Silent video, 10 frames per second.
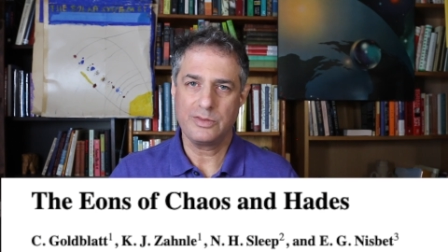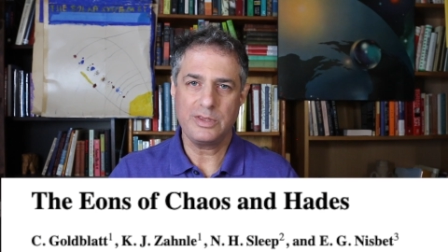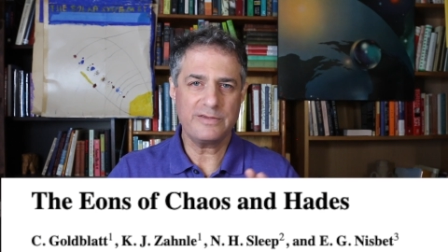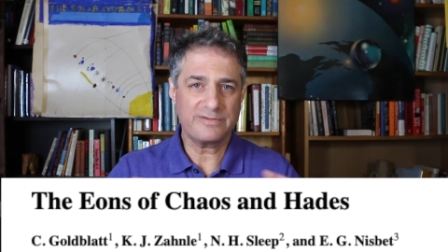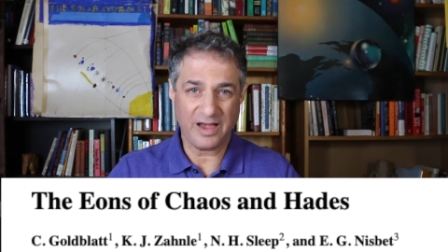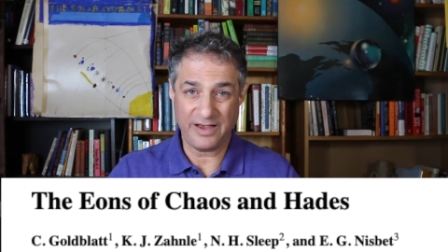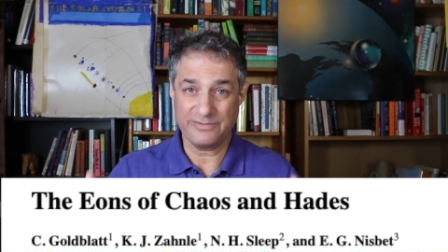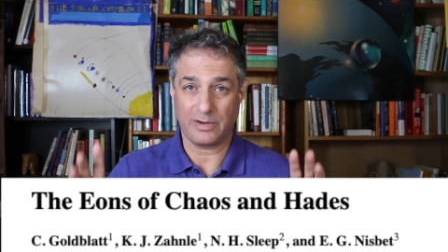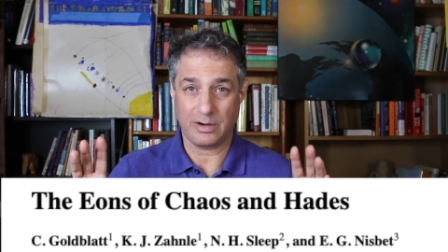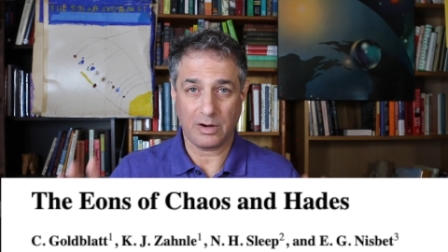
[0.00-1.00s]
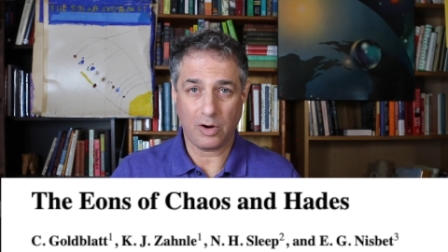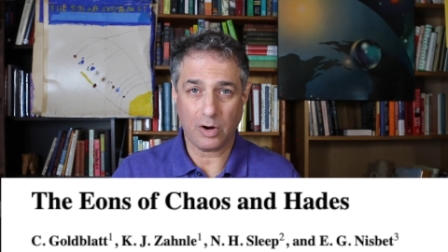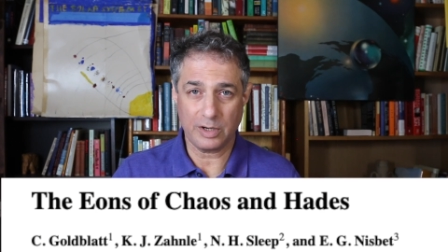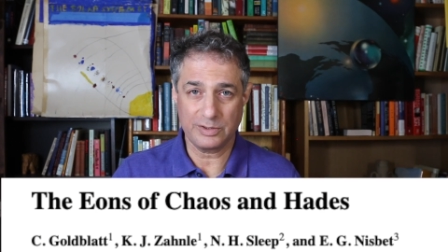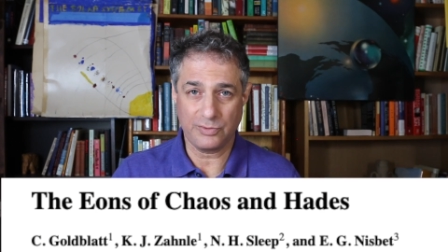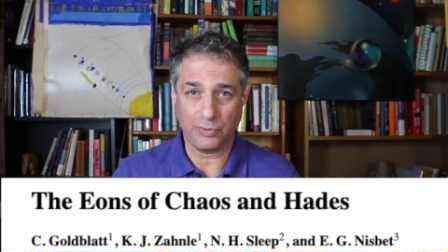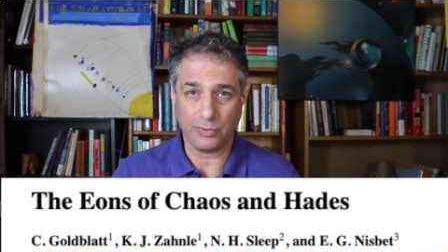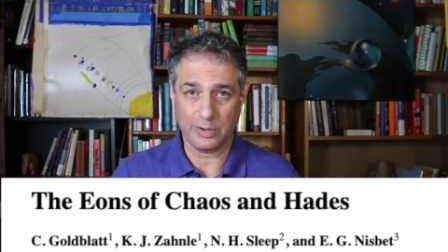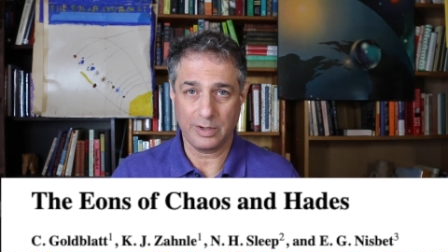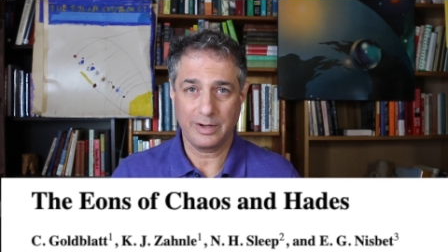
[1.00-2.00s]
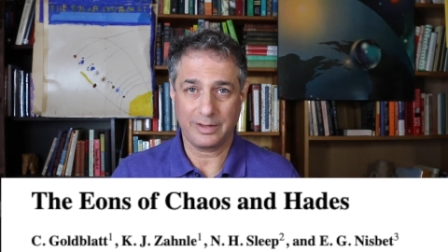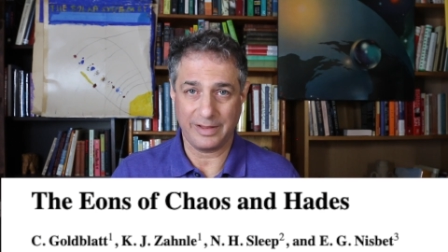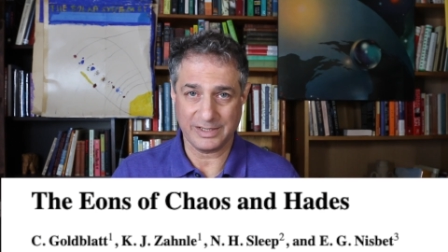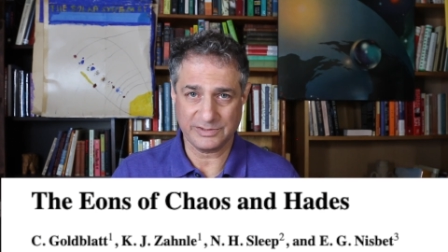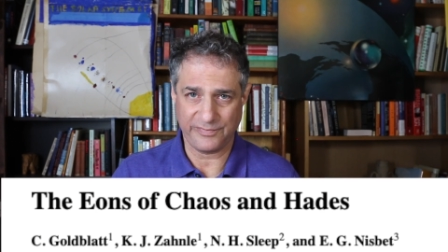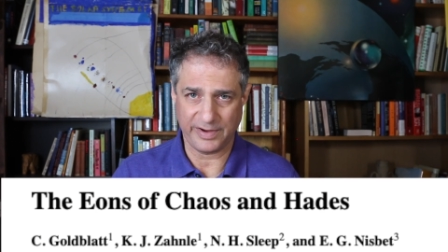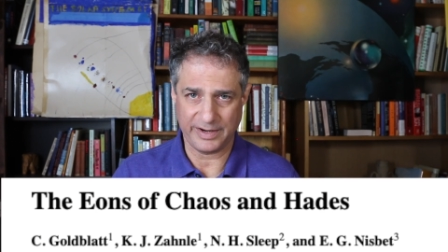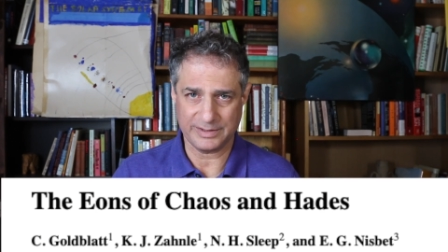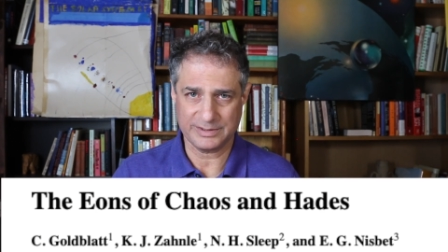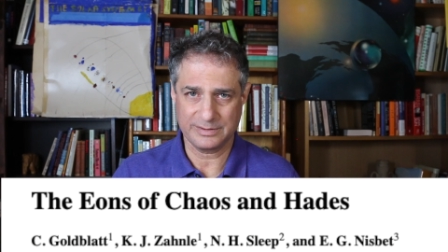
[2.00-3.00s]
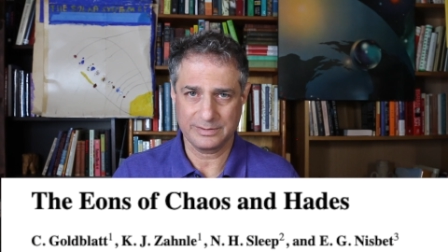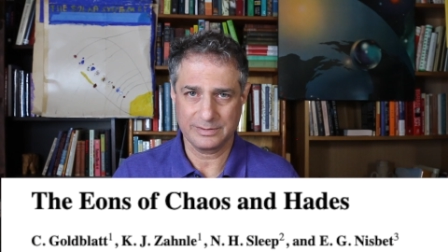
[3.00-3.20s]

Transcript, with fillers: These guys are hardcore classifiers.